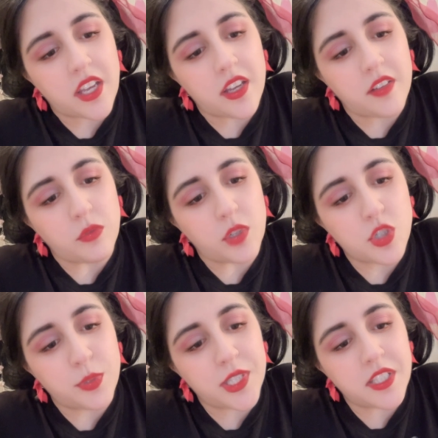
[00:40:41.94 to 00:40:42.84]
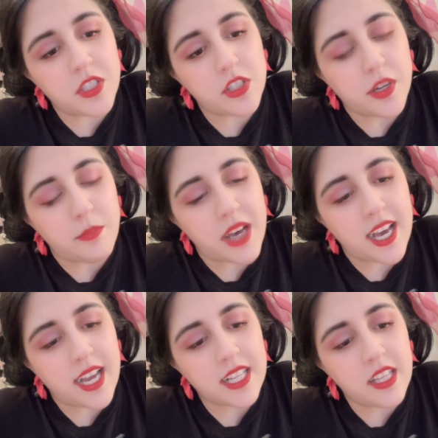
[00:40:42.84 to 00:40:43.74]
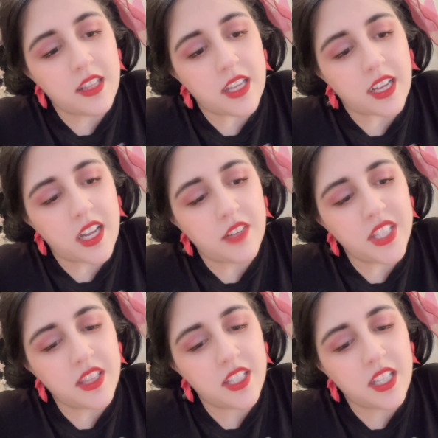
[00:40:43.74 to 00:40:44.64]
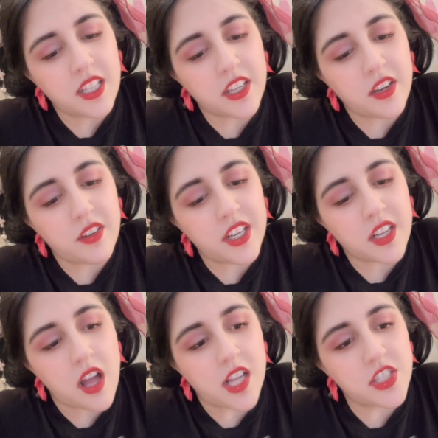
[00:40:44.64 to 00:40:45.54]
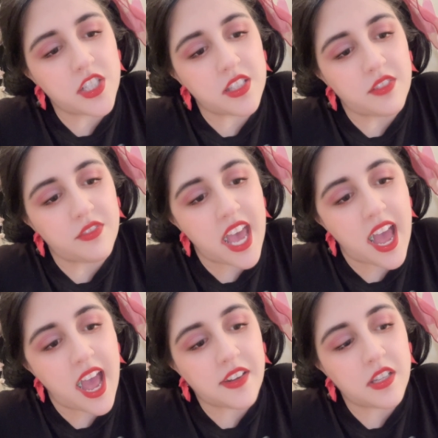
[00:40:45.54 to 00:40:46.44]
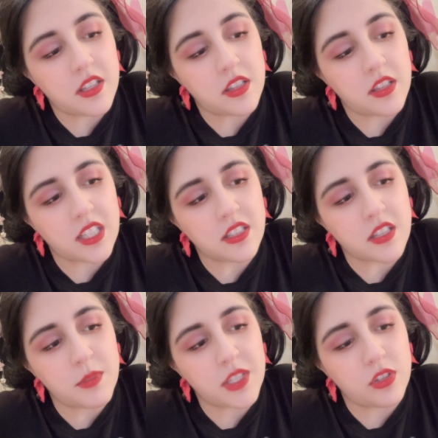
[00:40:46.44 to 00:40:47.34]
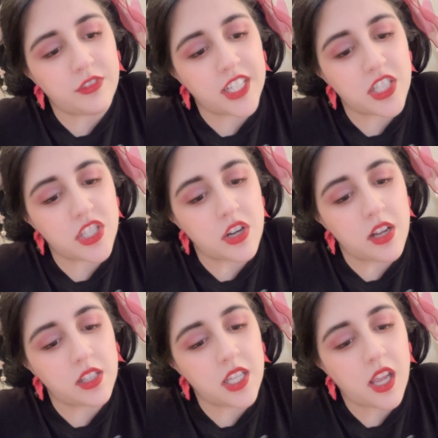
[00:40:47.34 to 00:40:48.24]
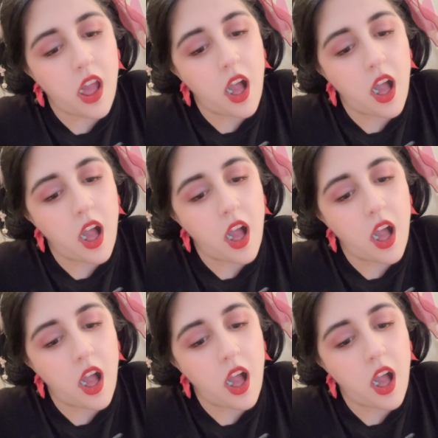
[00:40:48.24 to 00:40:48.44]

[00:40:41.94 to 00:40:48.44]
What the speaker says: of what you put into your body, that kind of a thing. Like you're very conscious of that. That's coming through very strongly.